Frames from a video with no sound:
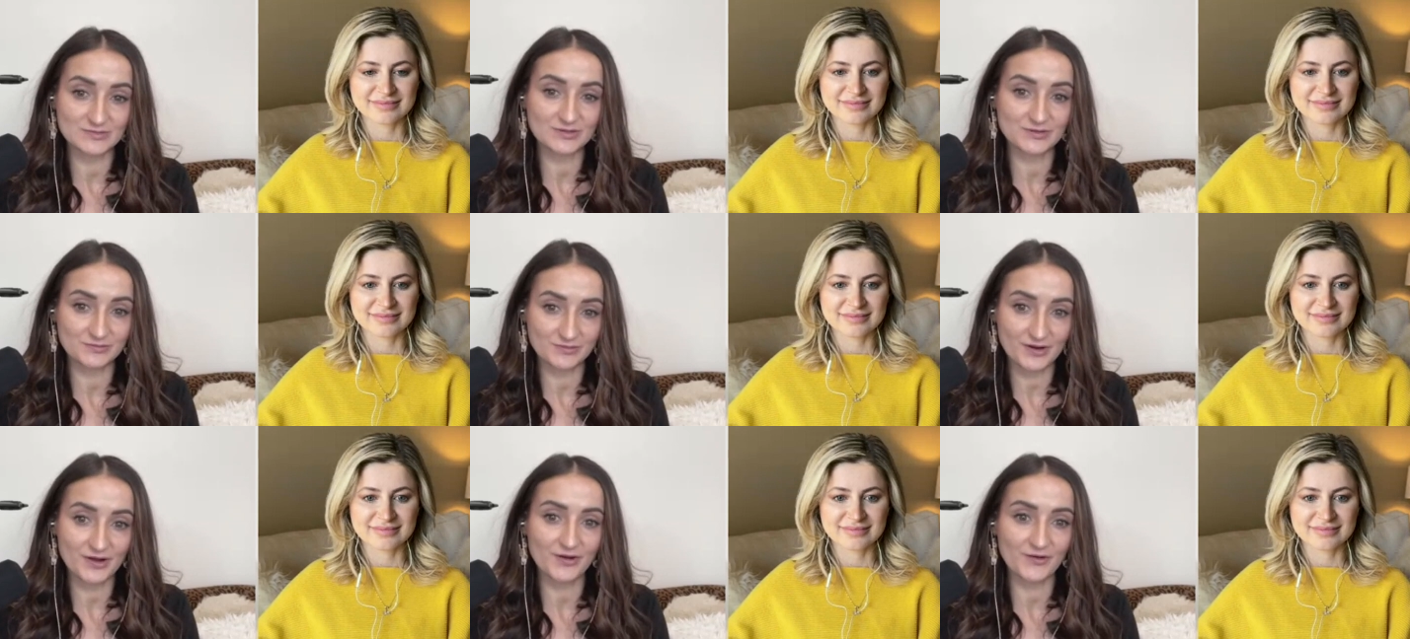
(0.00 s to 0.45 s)

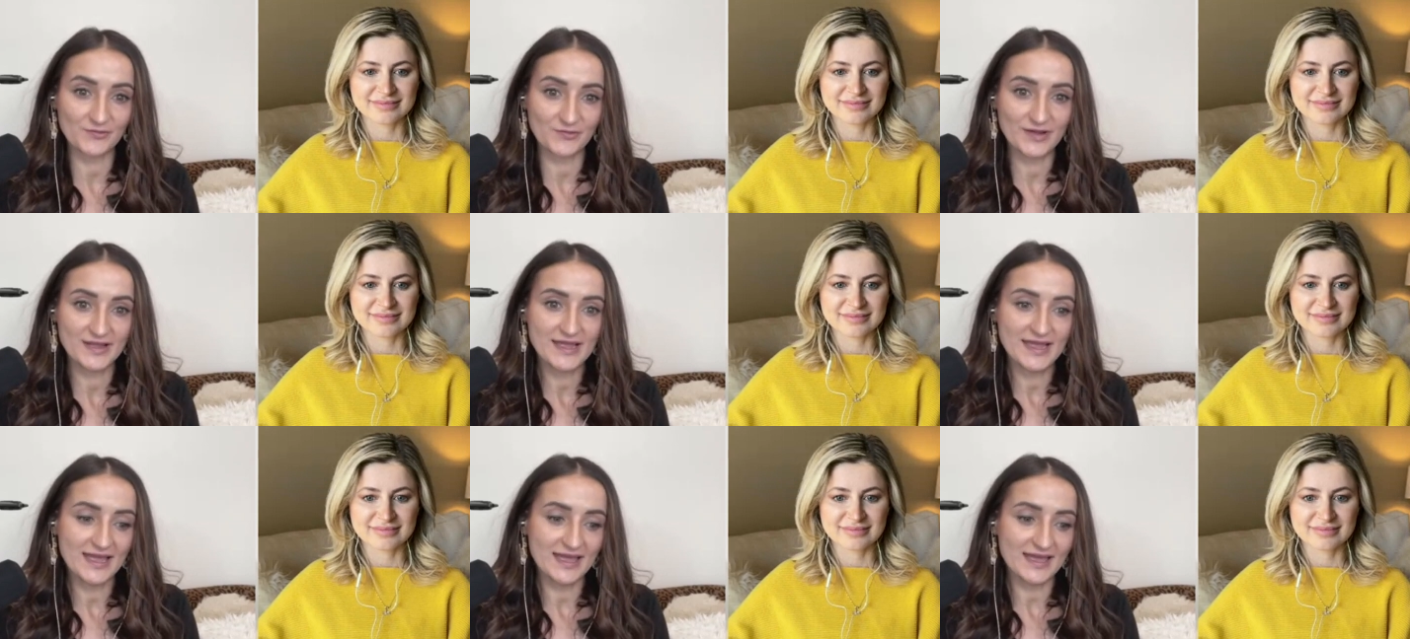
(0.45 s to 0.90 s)
Speaker 1: grow.
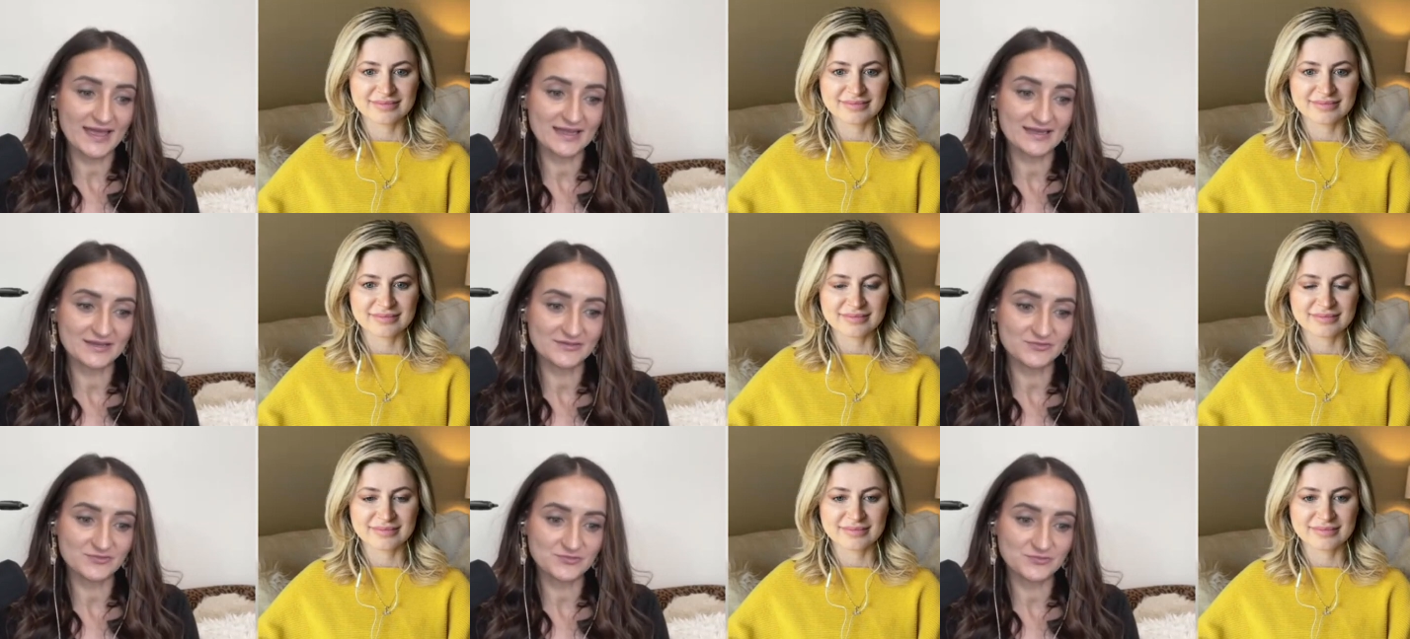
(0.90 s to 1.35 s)
And
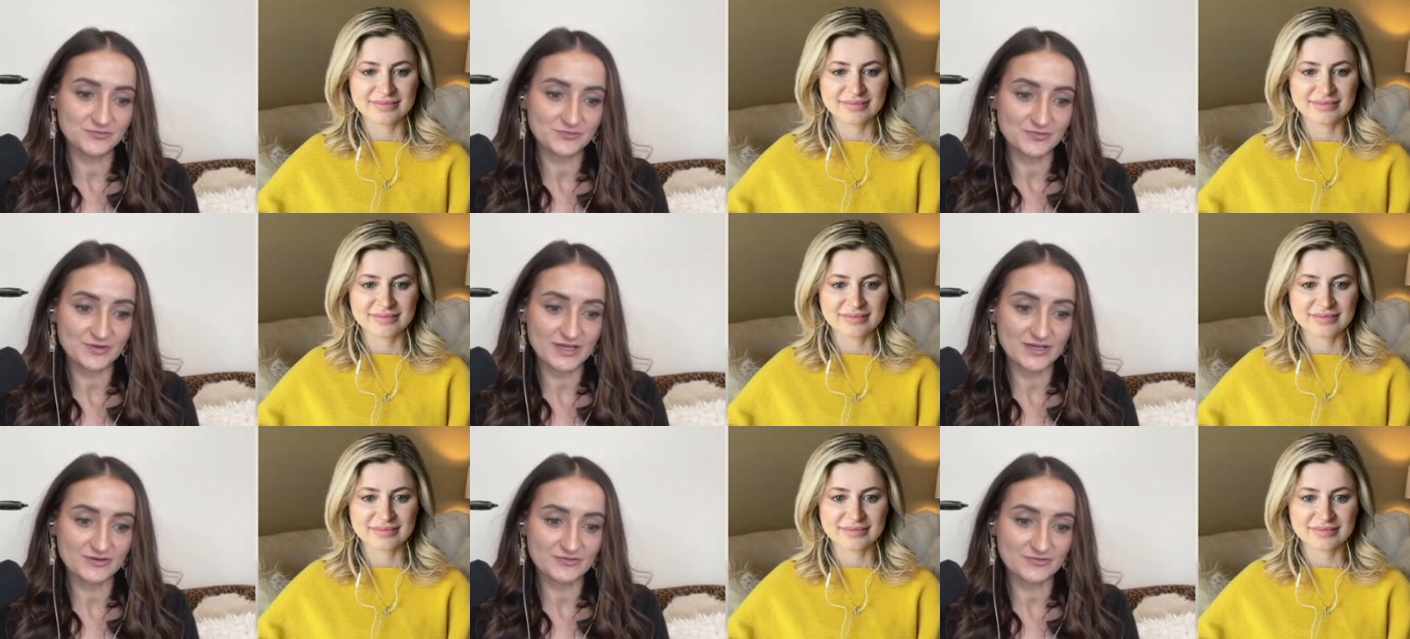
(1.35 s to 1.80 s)
if
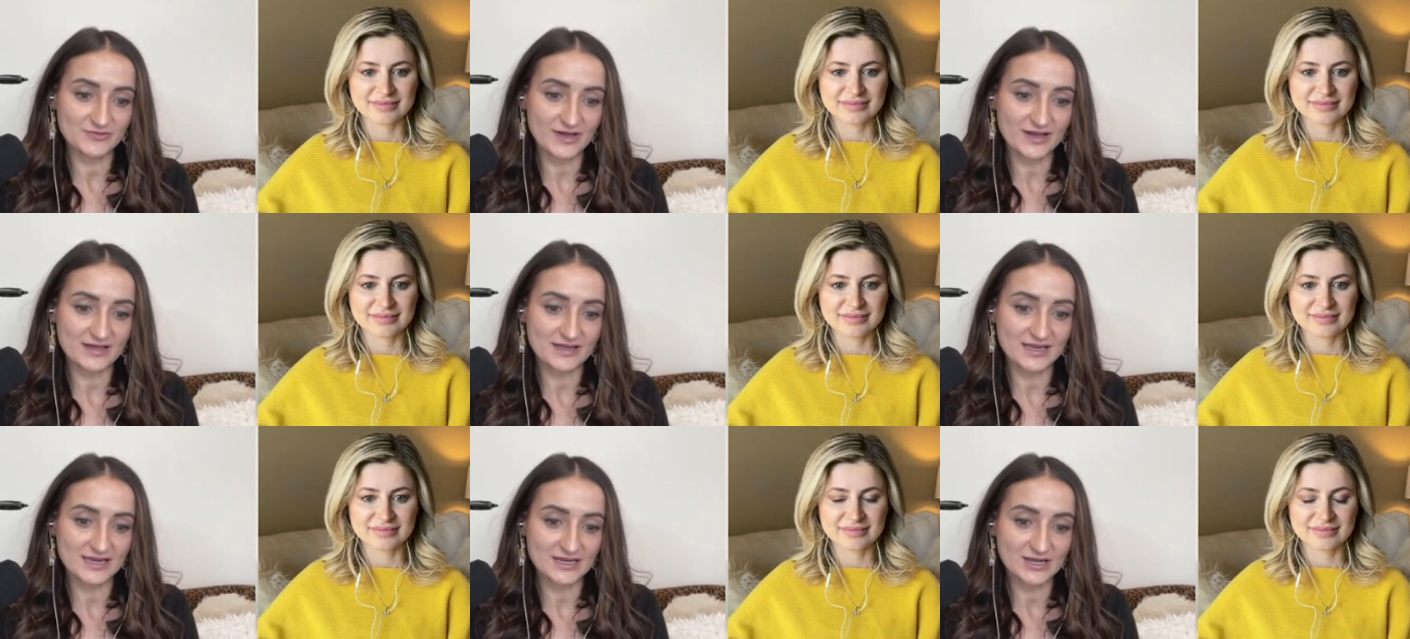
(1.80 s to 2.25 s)
if
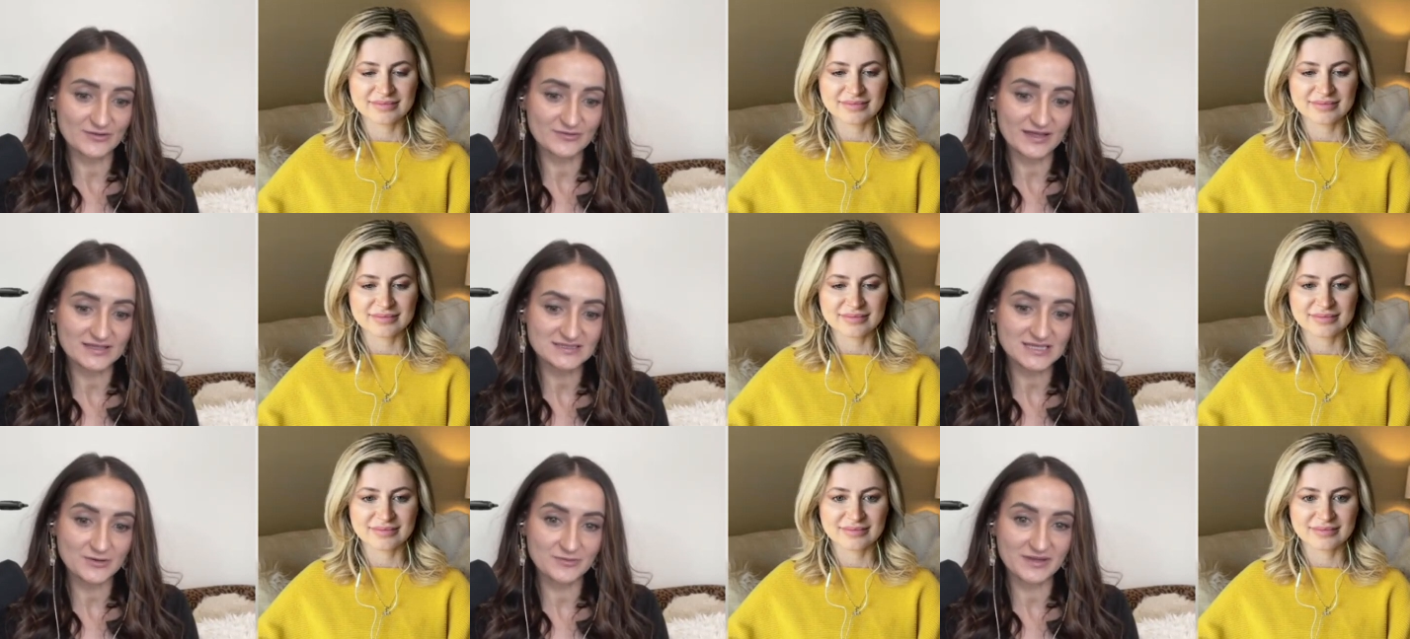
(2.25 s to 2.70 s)
you know,
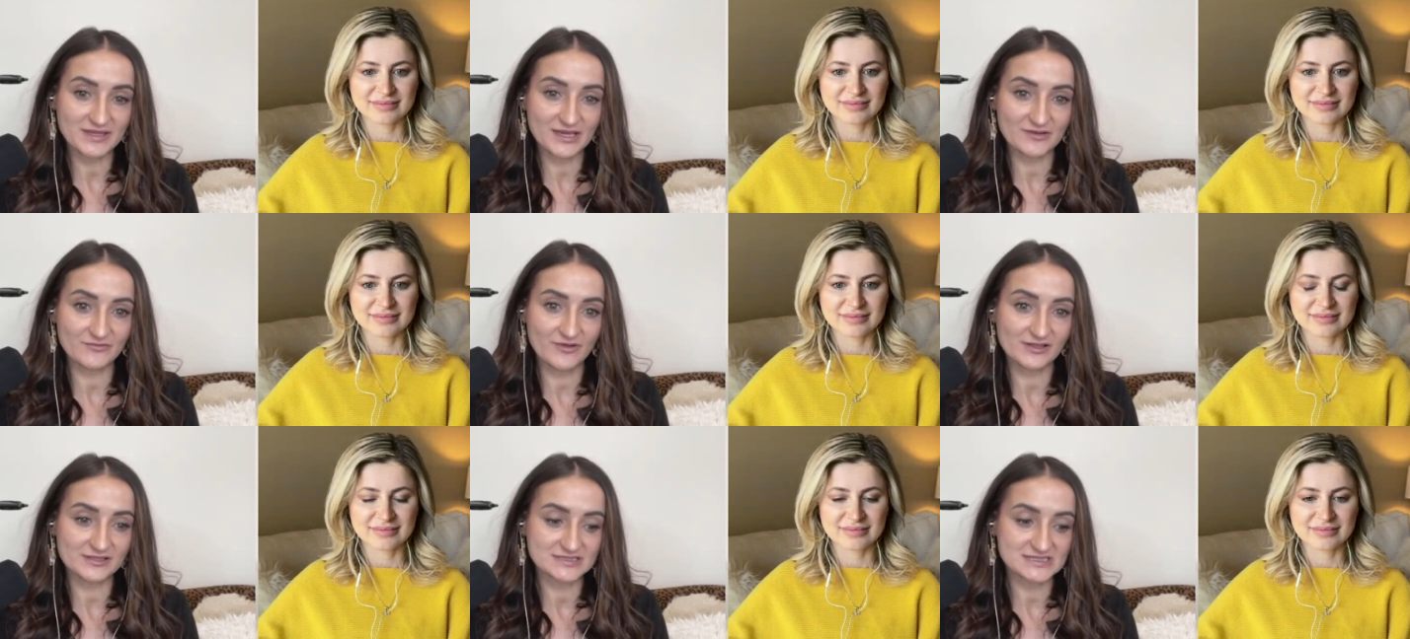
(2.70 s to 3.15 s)
that's how we get
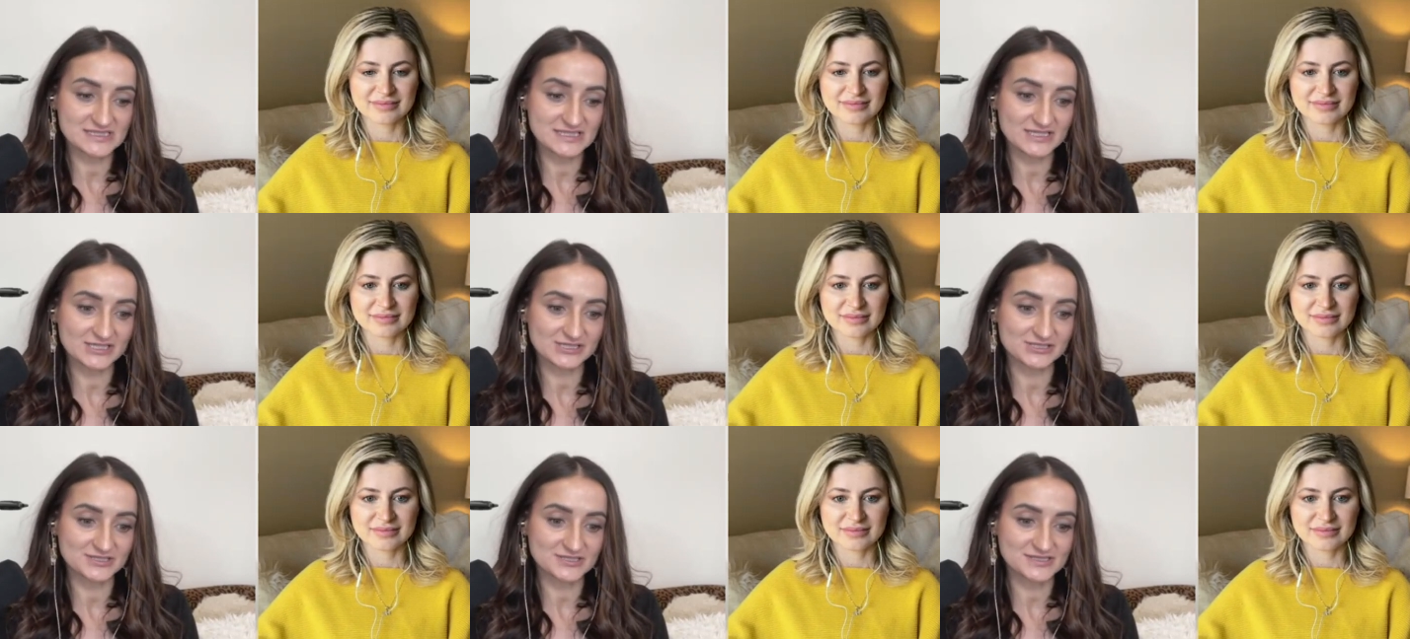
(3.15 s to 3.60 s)

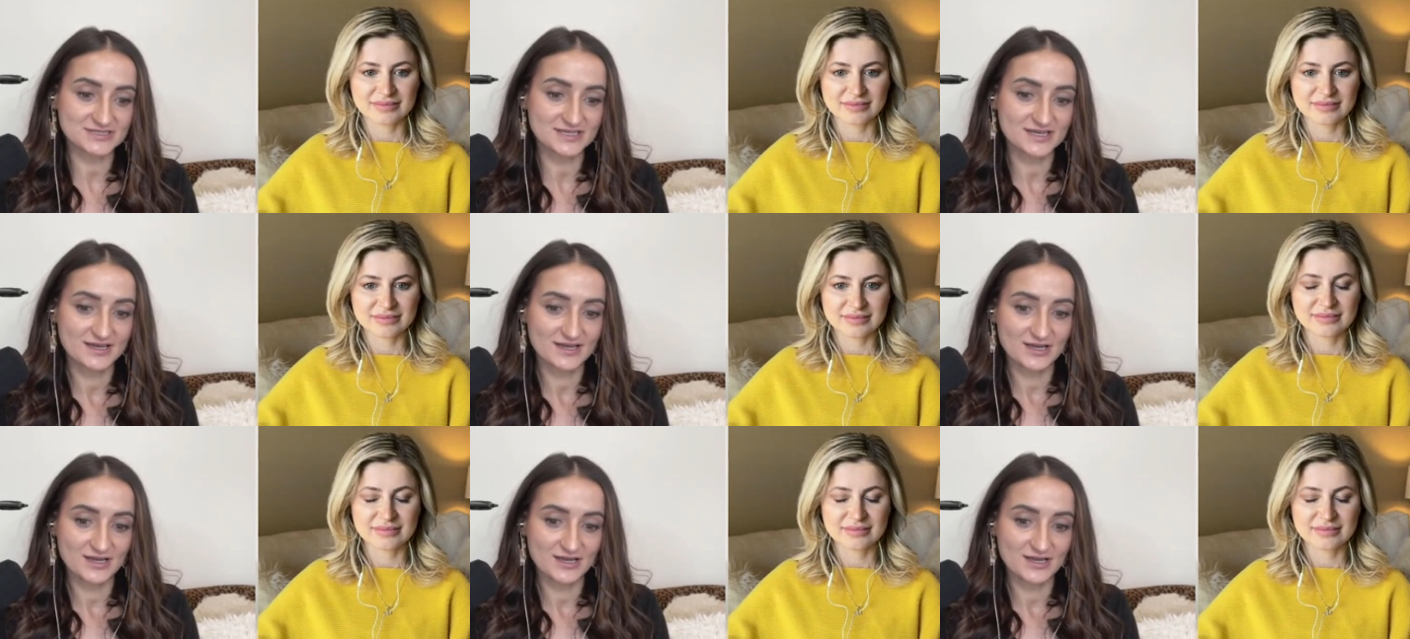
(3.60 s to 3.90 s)
volunteers.